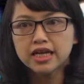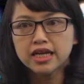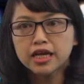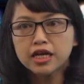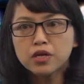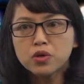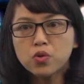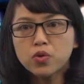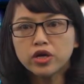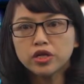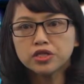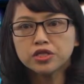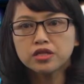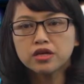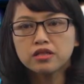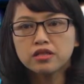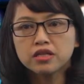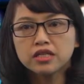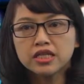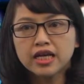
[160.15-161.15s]
in which
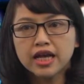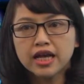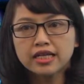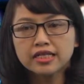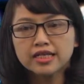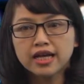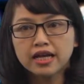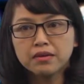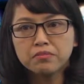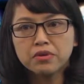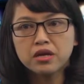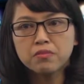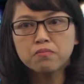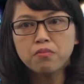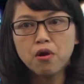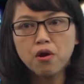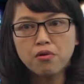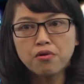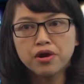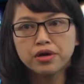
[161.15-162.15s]
the test can be
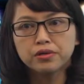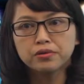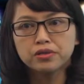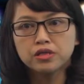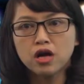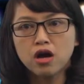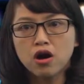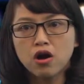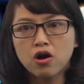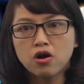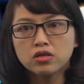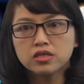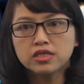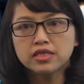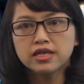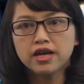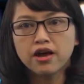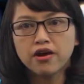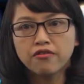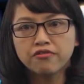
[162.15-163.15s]
borrowed or
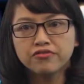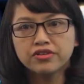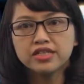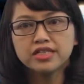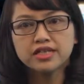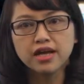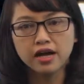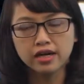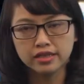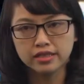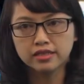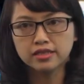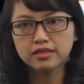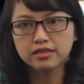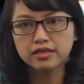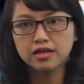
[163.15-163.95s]
self-designed.